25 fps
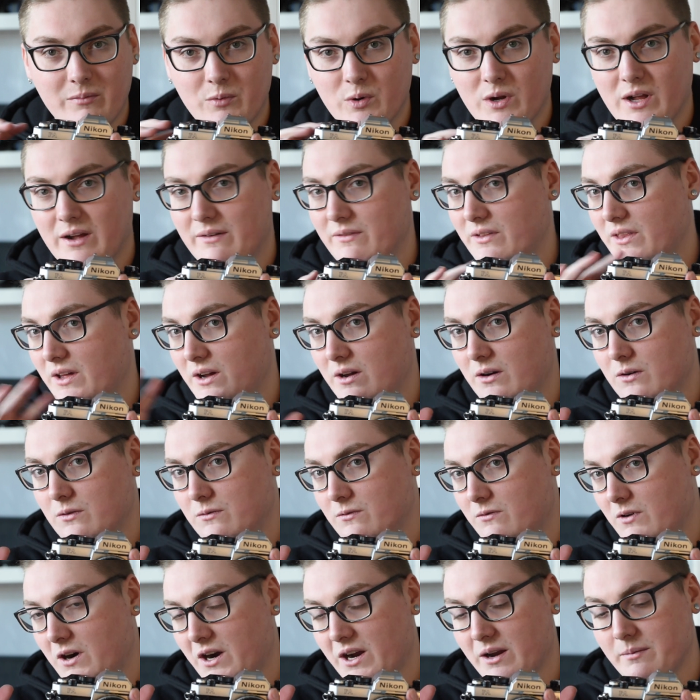and we'll cover the whole
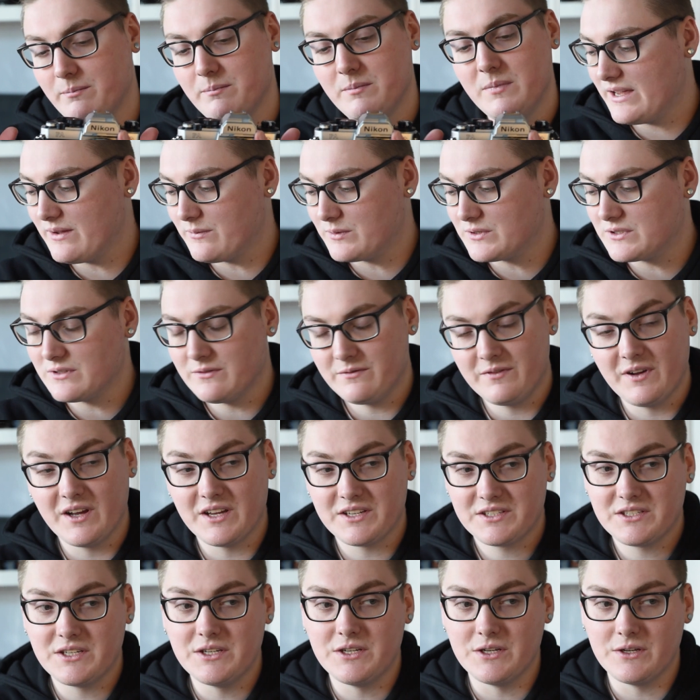frame. It was the
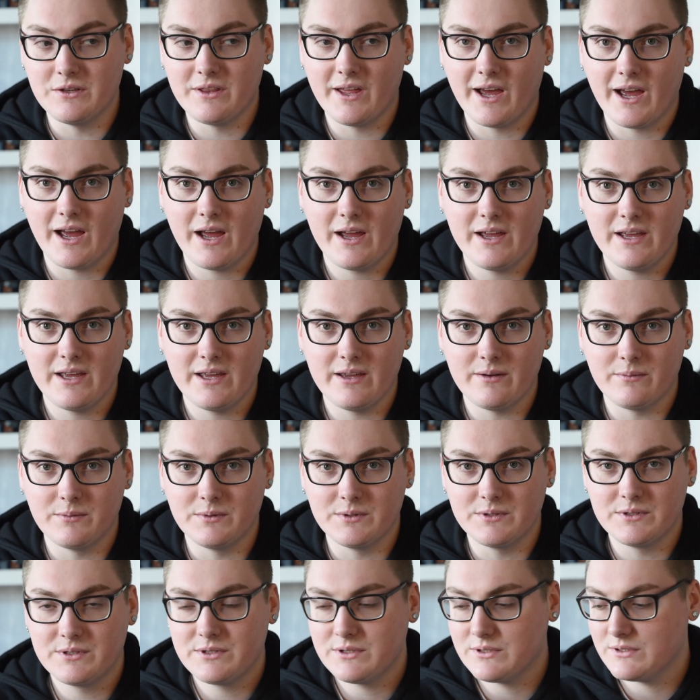first to do that. It
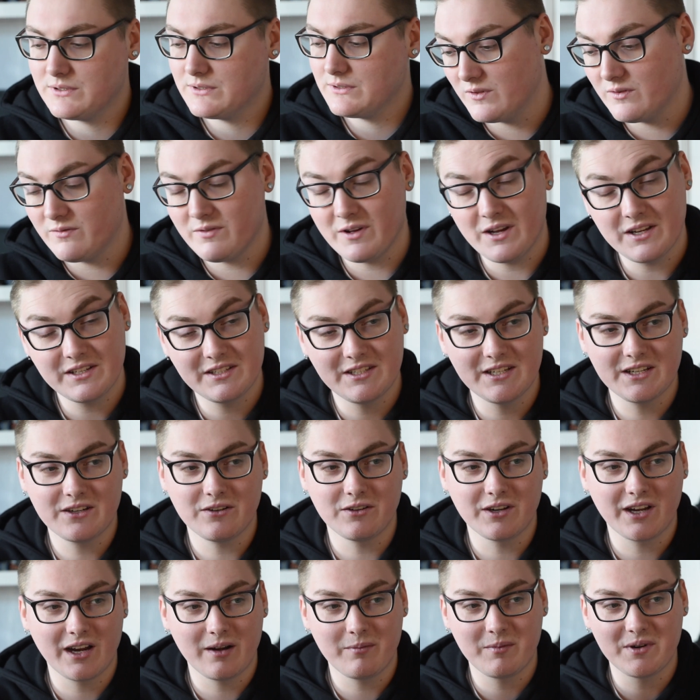was the first
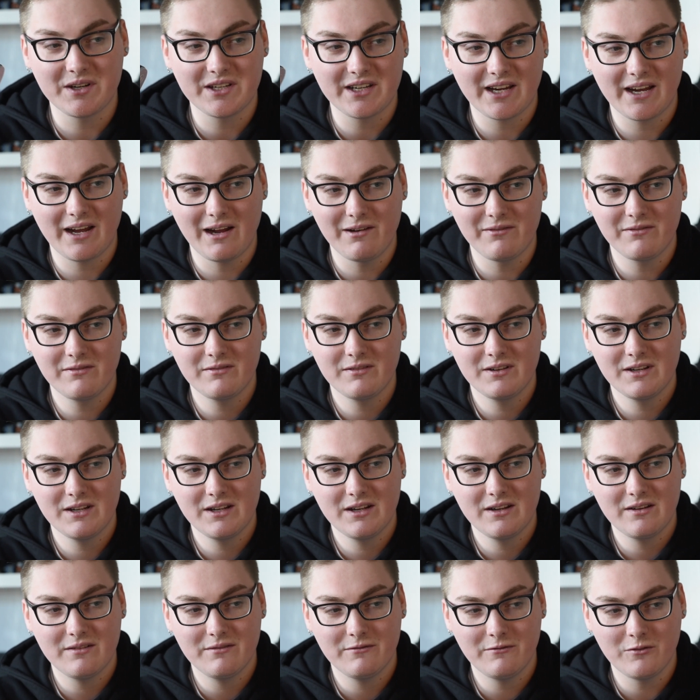Nikon camera to have
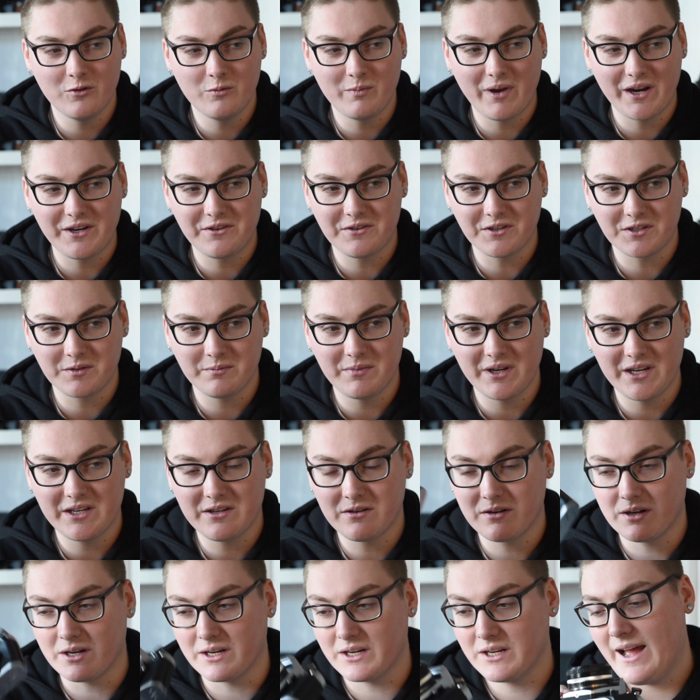full matrix
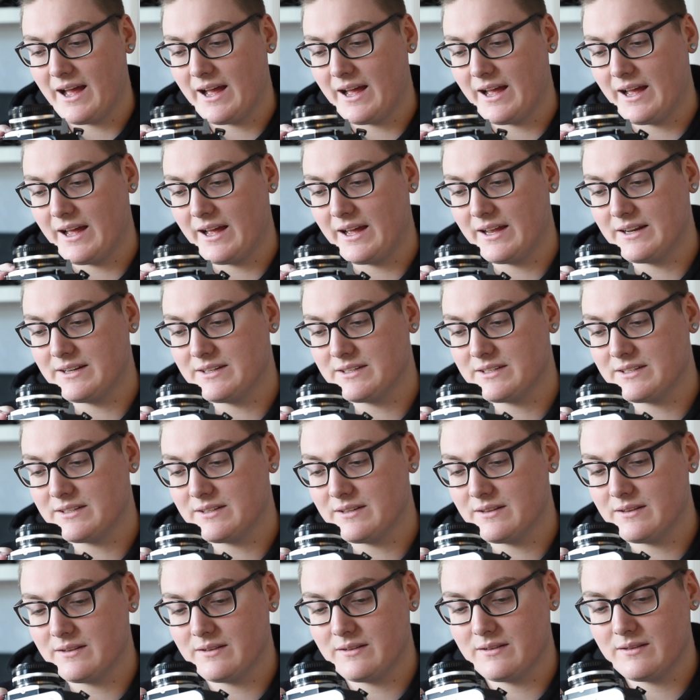metering, and
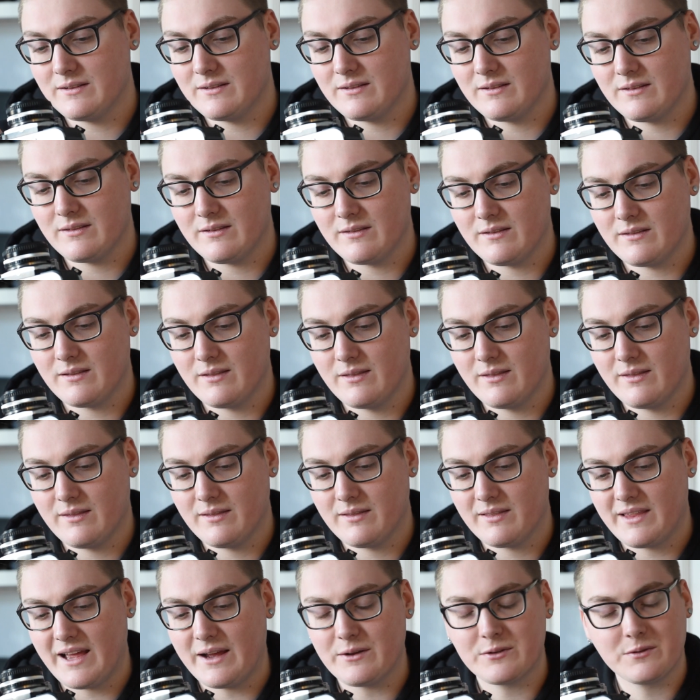
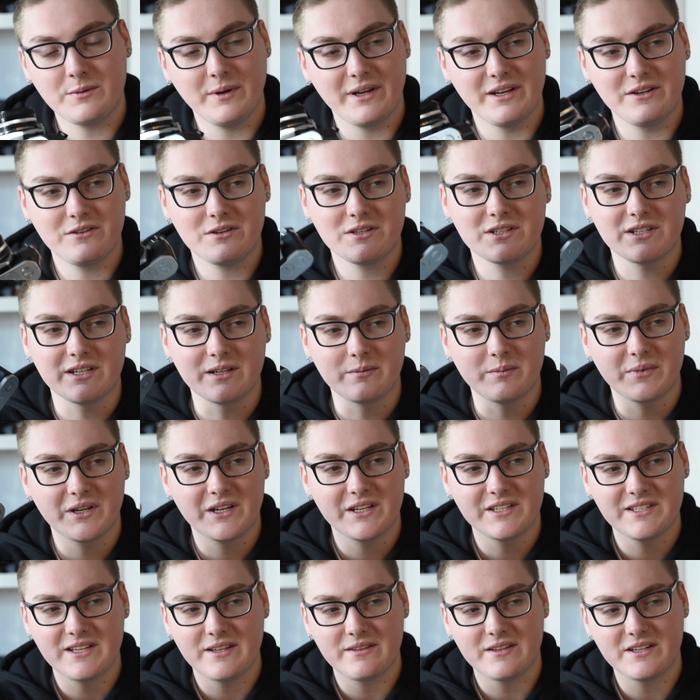that was quite interesting
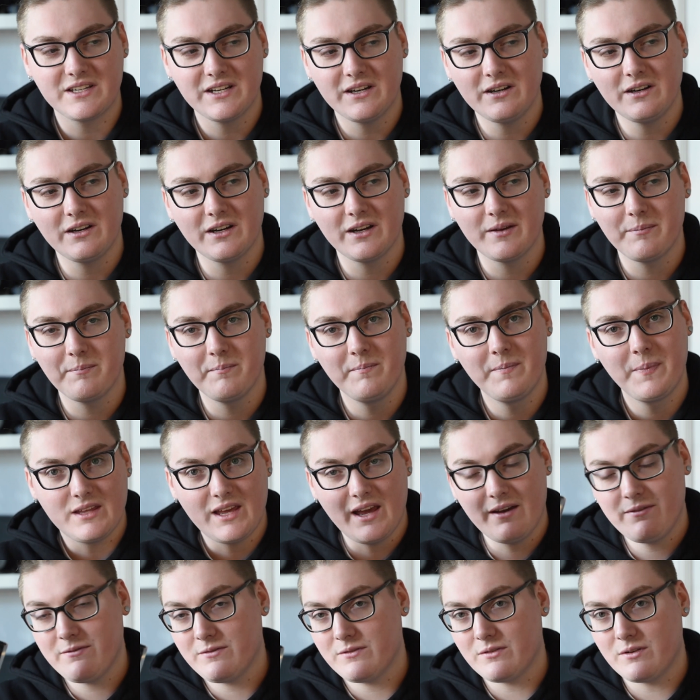because at the time
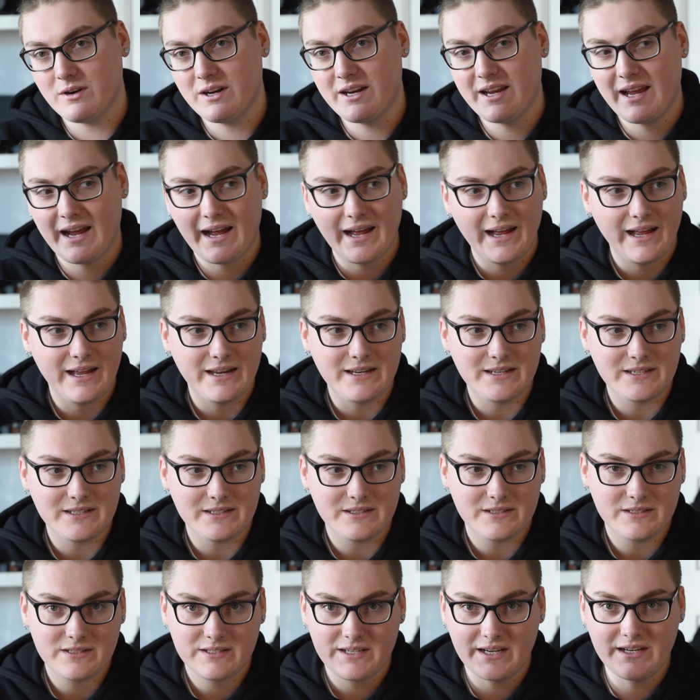the F3 had
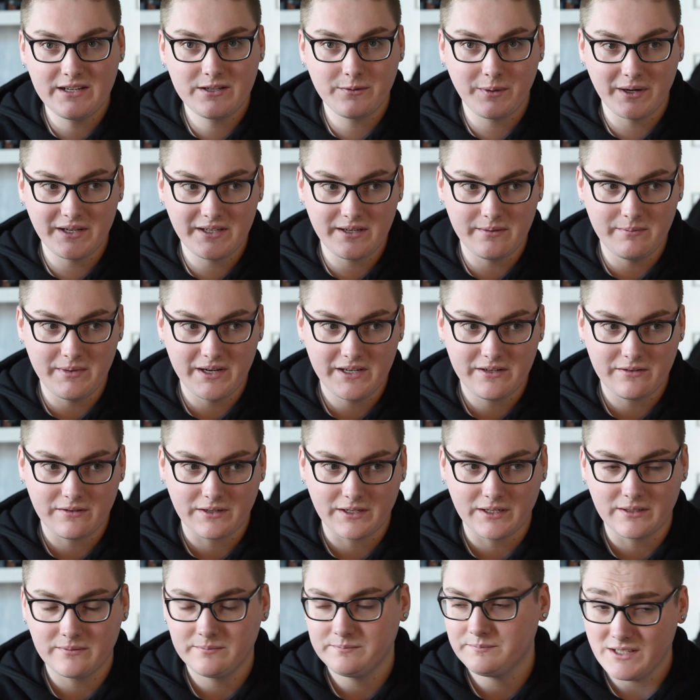center-weighted
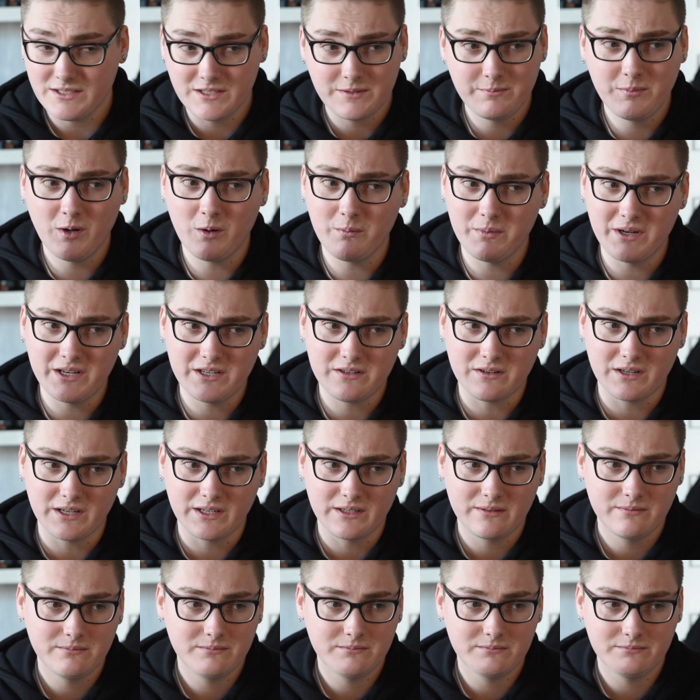metering and spot
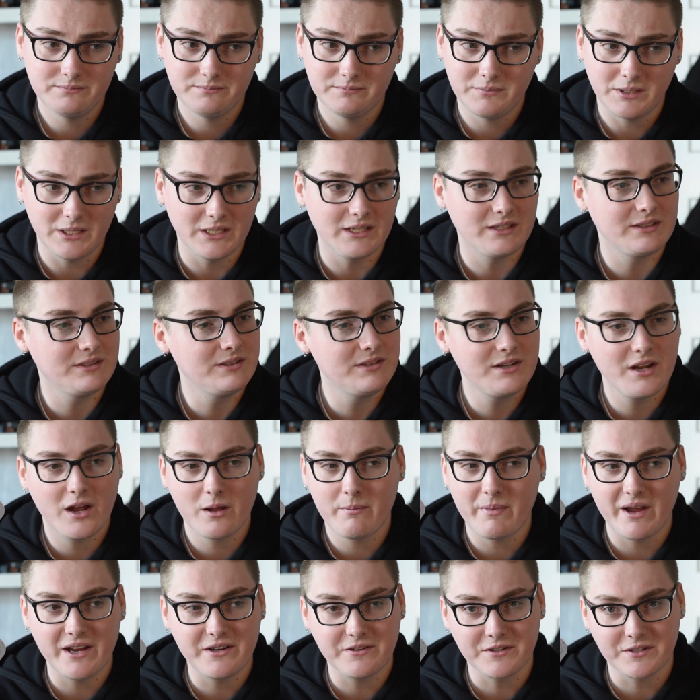metering, but no
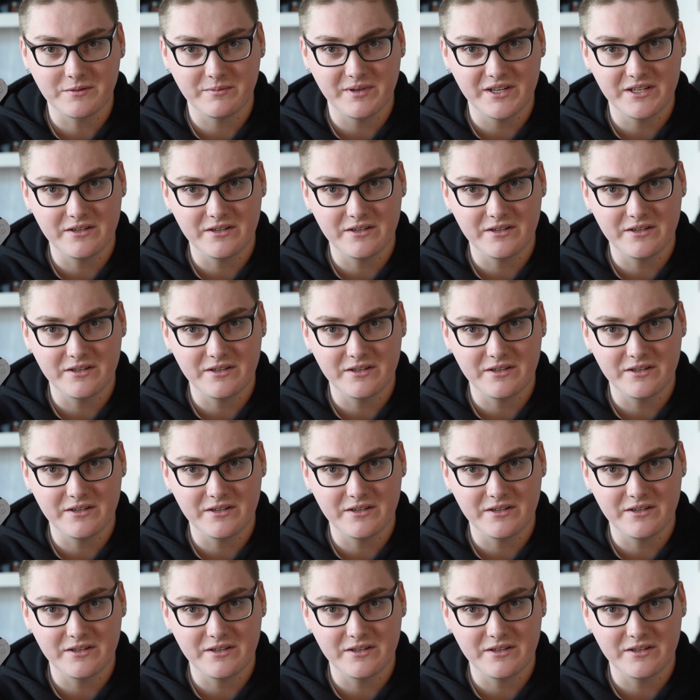matrix